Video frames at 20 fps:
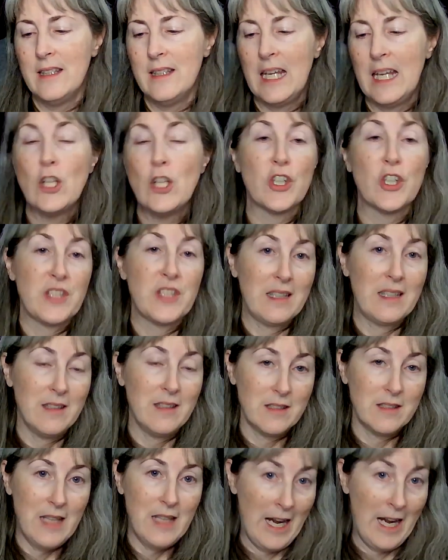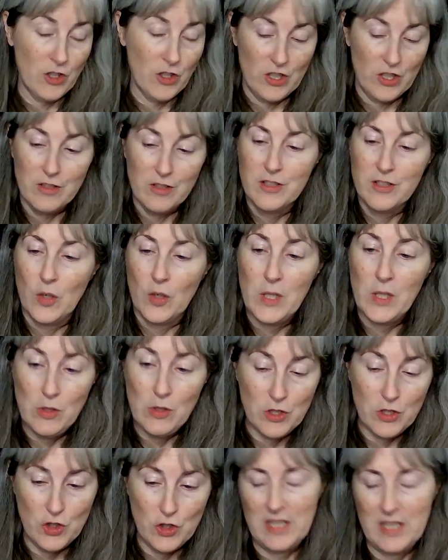he looks like this actor, so he
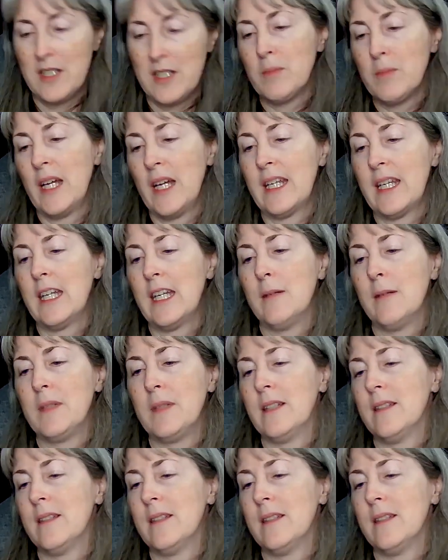used to dress up like him,